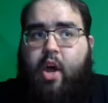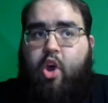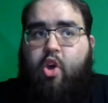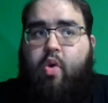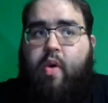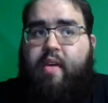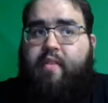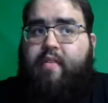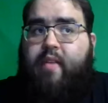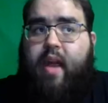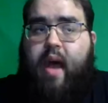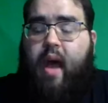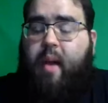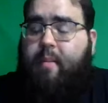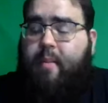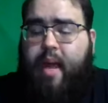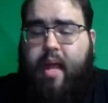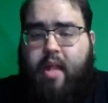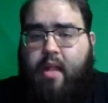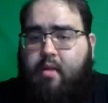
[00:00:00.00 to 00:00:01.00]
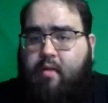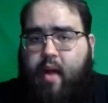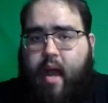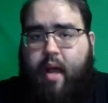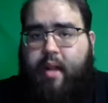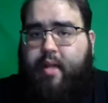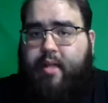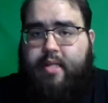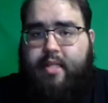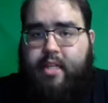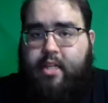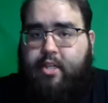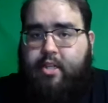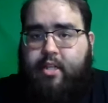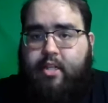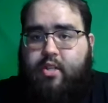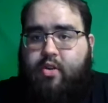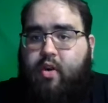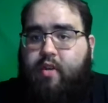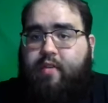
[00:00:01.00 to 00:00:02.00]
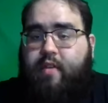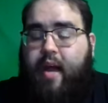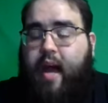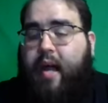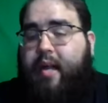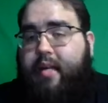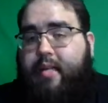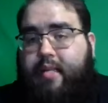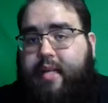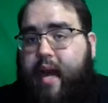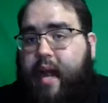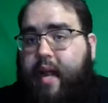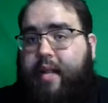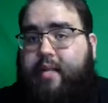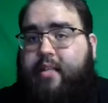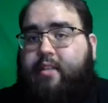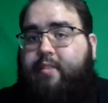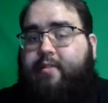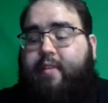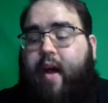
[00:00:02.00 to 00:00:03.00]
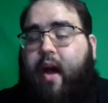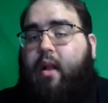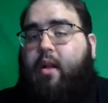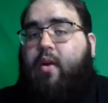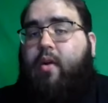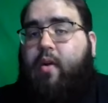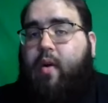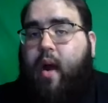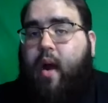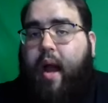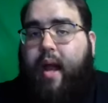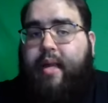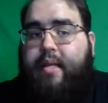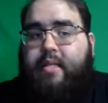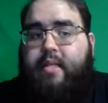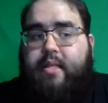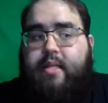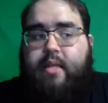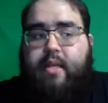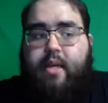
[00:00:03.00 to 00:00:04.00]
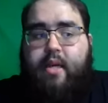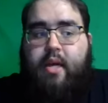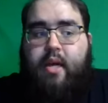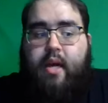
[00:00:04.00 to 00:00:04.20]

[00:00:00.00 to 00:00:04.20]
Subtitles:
who have not made the right decisions, who have not decided to follow Christ,